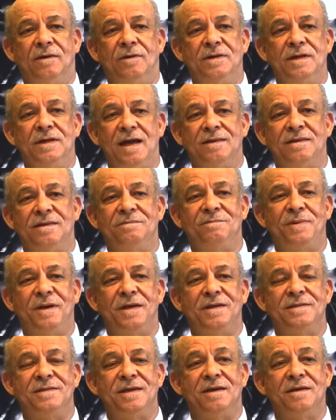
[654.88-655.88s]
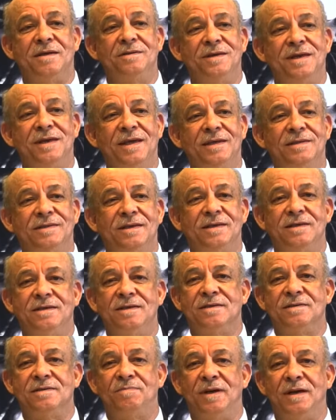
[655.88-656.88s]
the only other place I could actually
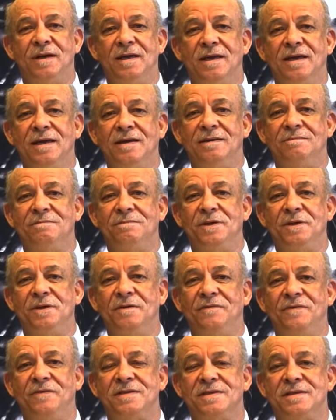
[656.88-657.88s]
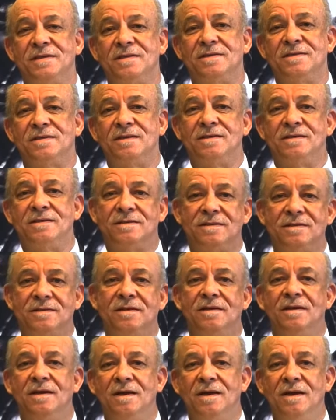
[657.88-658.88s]
display and be of
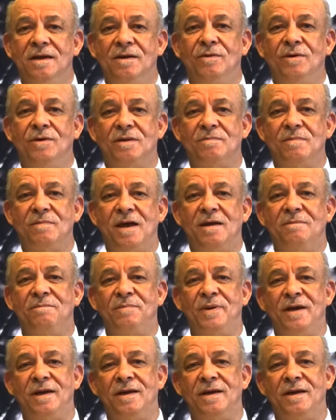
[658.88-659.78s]
assistance with my